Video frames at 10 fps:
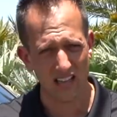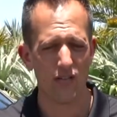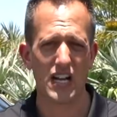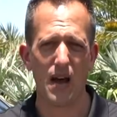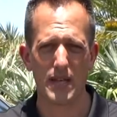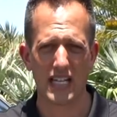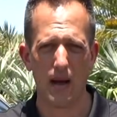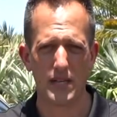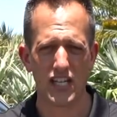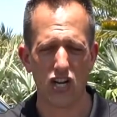leave a comment in the
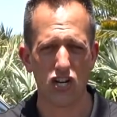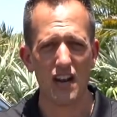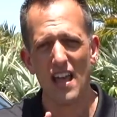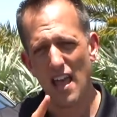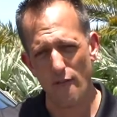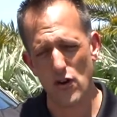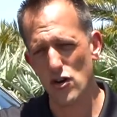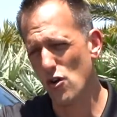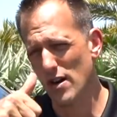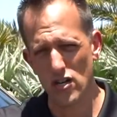comment section. If you're
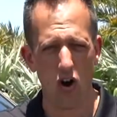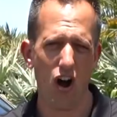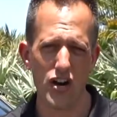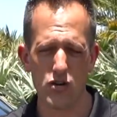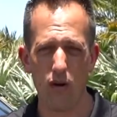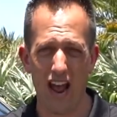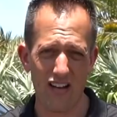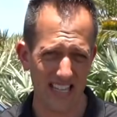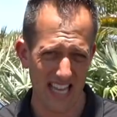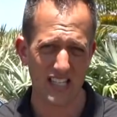new and you're on your way out,
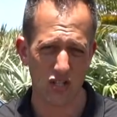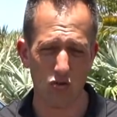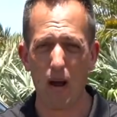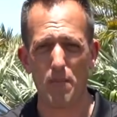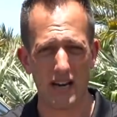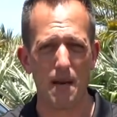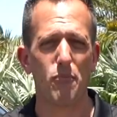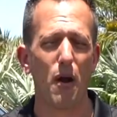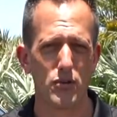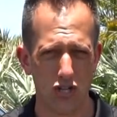hit that subscribe button. I
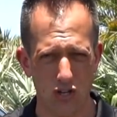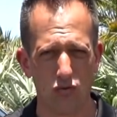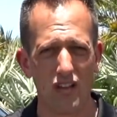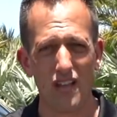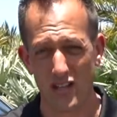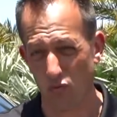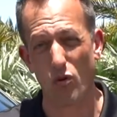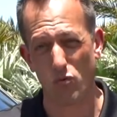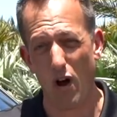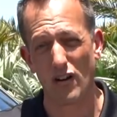promise you it's
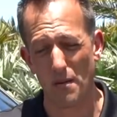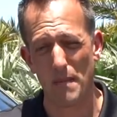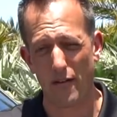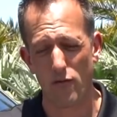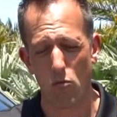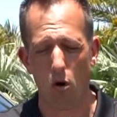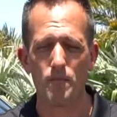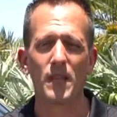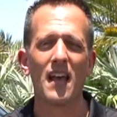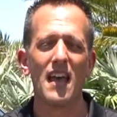worthwhile. Come back for more.
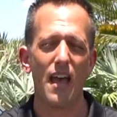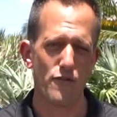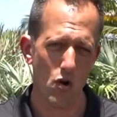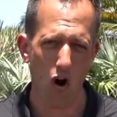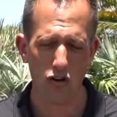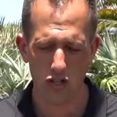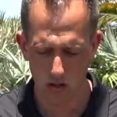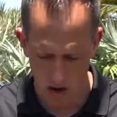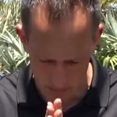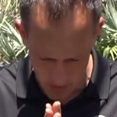If you are a
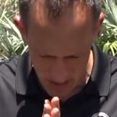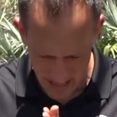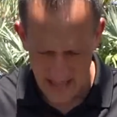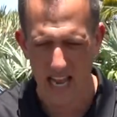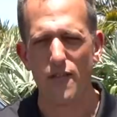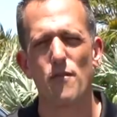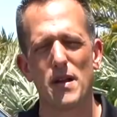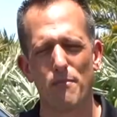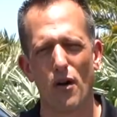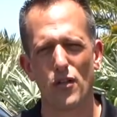subscriber, thank you for
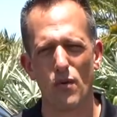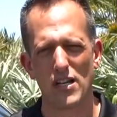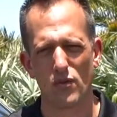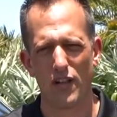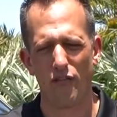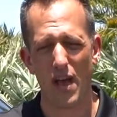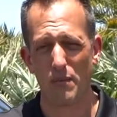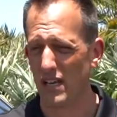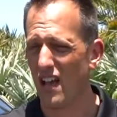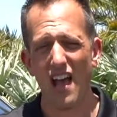being part of the Raiti's Rides
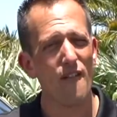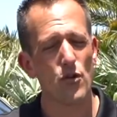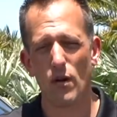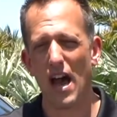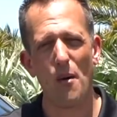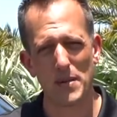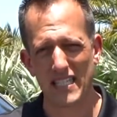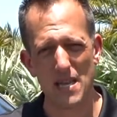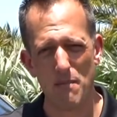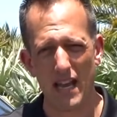family. If you want to help us
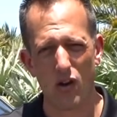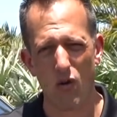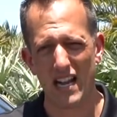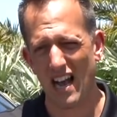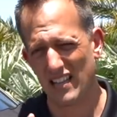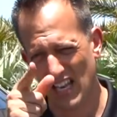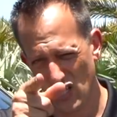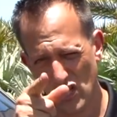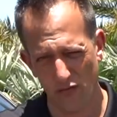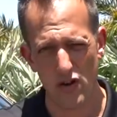keep making great content
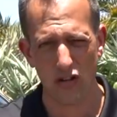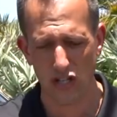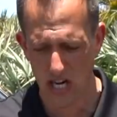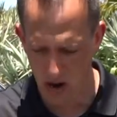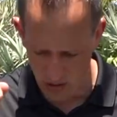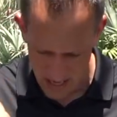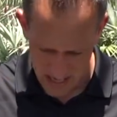just for you on the channel,